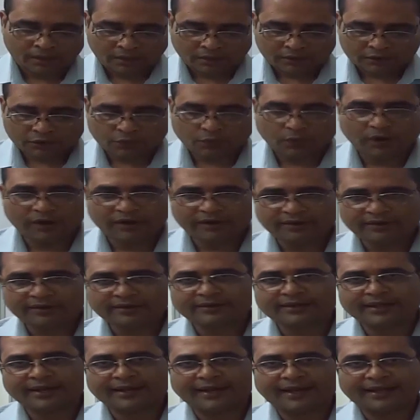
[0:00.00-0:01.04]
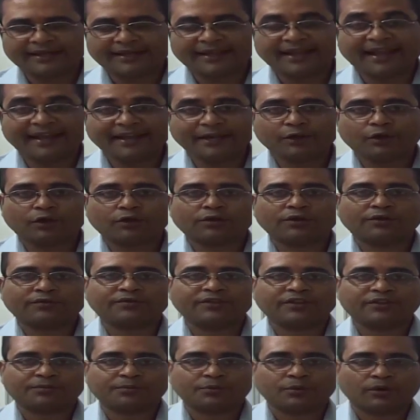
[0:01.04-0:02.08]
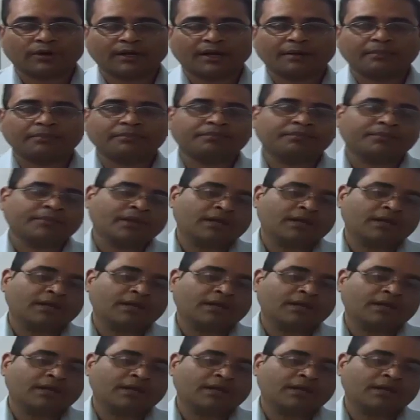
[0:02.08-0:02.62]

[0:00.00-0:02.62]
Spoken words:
So what is it that I gained out of this program?